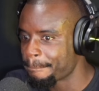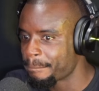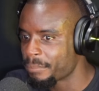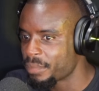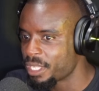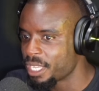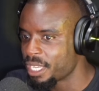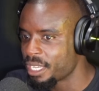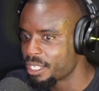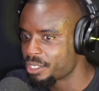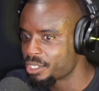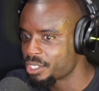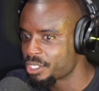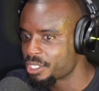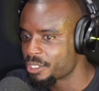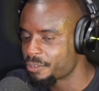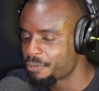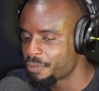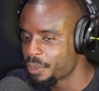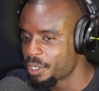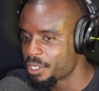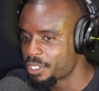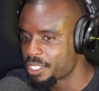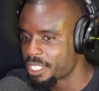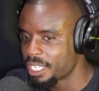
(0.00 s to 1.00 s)
yeah, just the
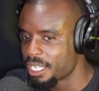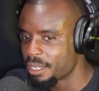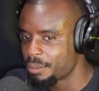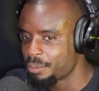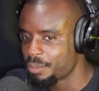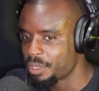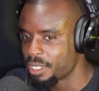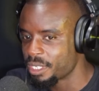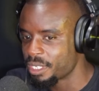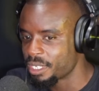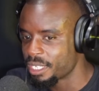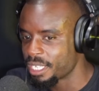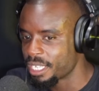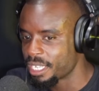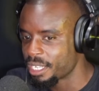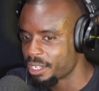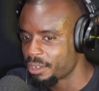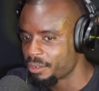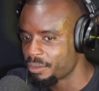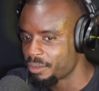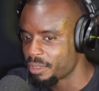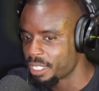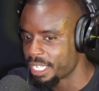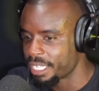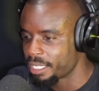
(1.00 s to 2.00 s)
first time being a
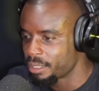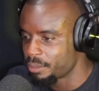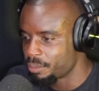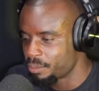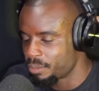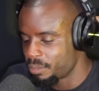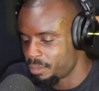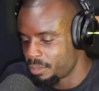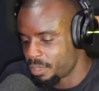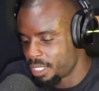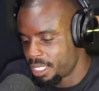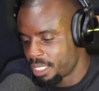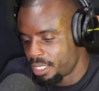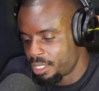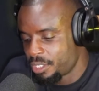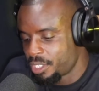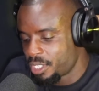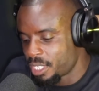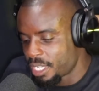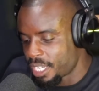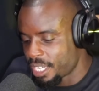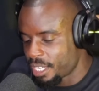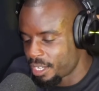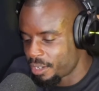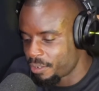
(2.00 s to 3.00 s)
hang like getting
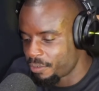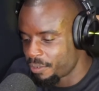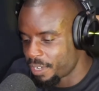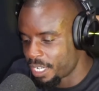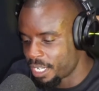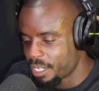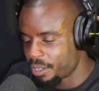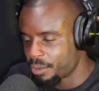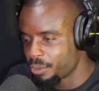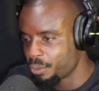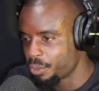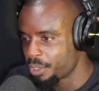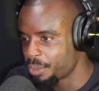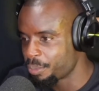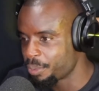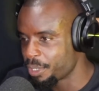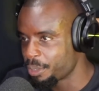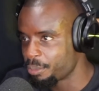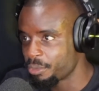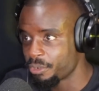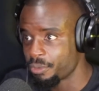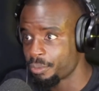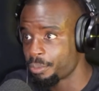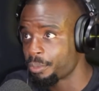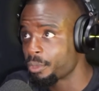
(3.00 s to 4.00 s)
to hang around with
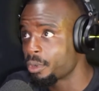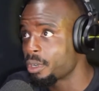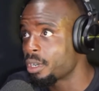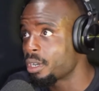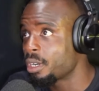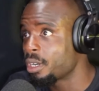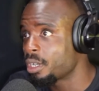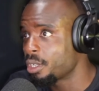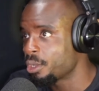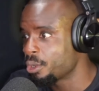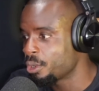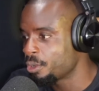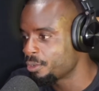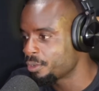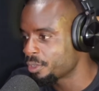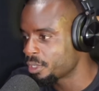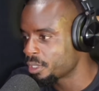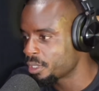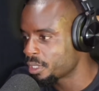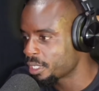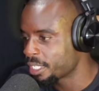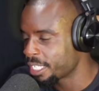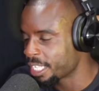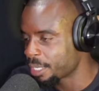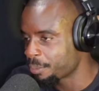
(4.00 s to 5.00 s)
people from all over.
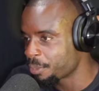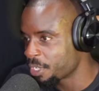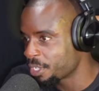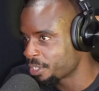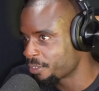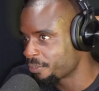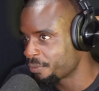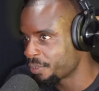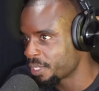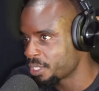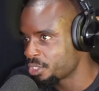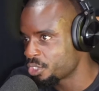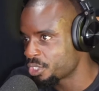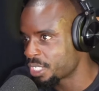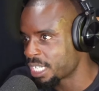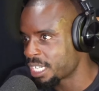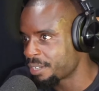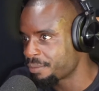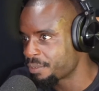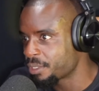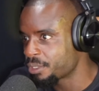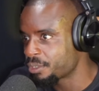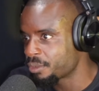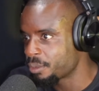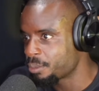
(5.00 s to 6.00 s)
And like my other friend
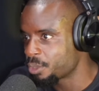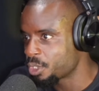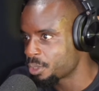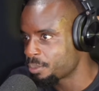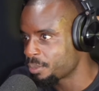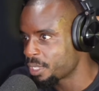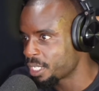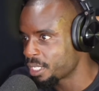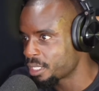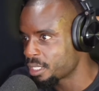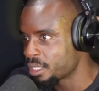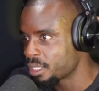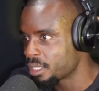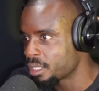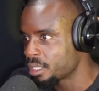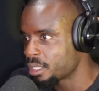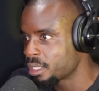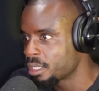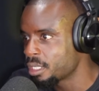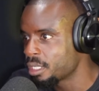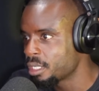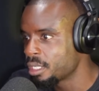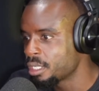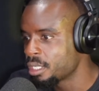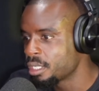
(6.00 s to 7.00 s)
Java's from Jamaica.
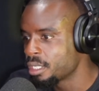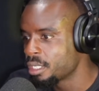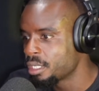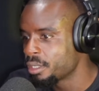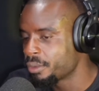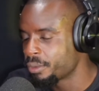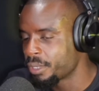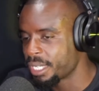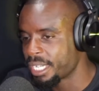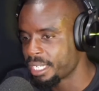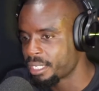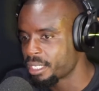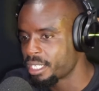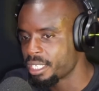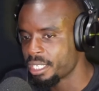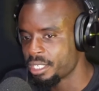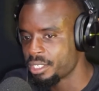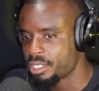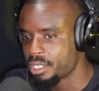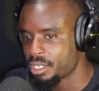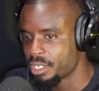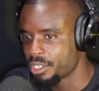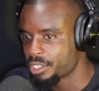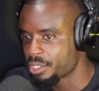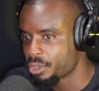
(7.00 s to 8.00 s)
We had
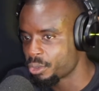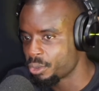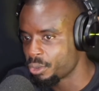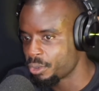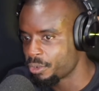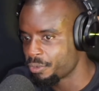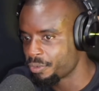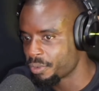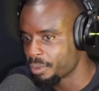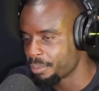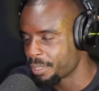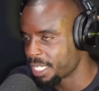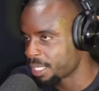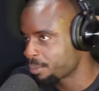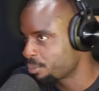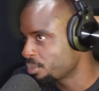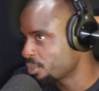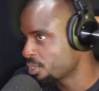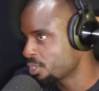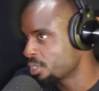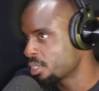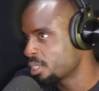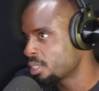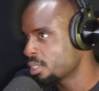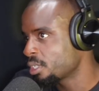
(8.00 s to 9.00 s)
kids in our school from like
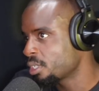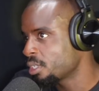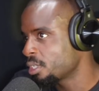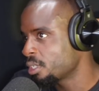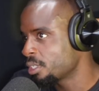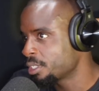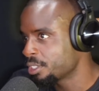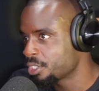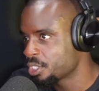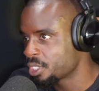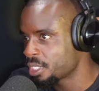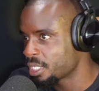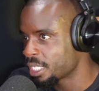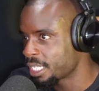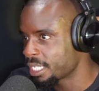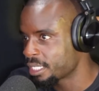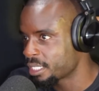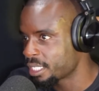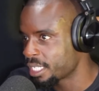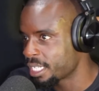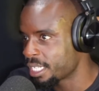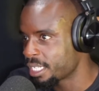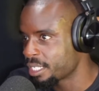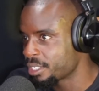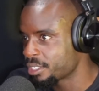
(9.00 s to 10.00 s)
Brazil and shit like
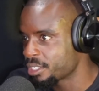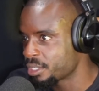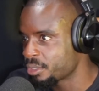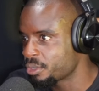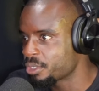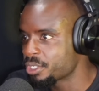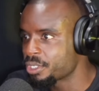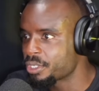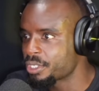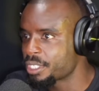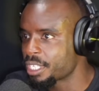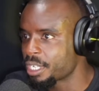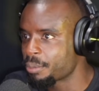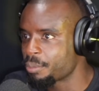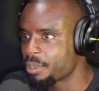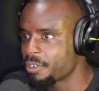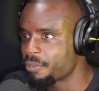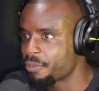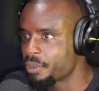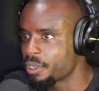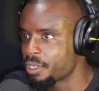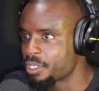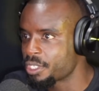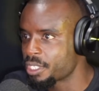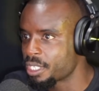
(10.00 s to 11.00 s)
that. So this was like my
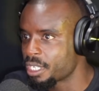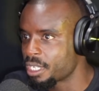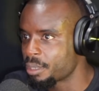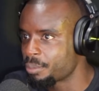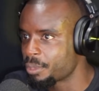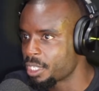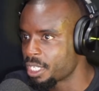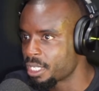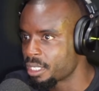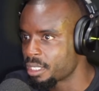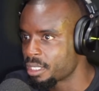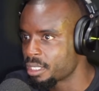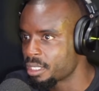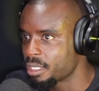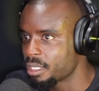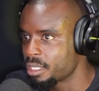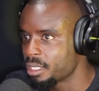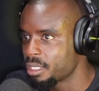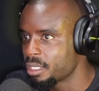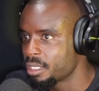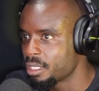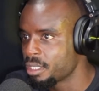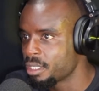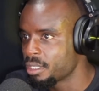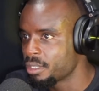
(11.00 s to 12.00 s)
first time like
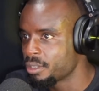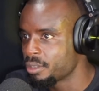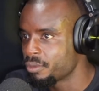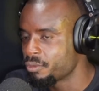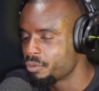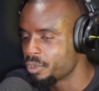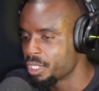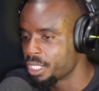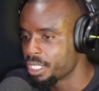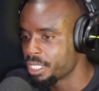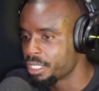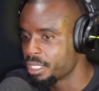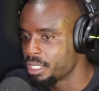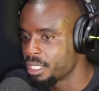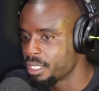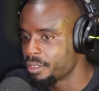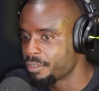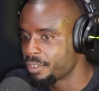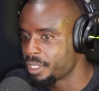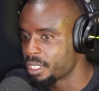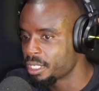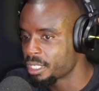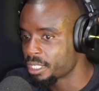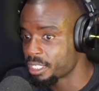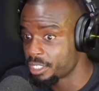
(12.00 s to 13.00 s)
really
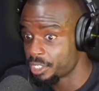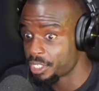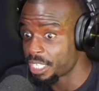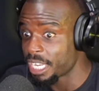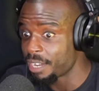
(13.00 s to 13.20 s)
living because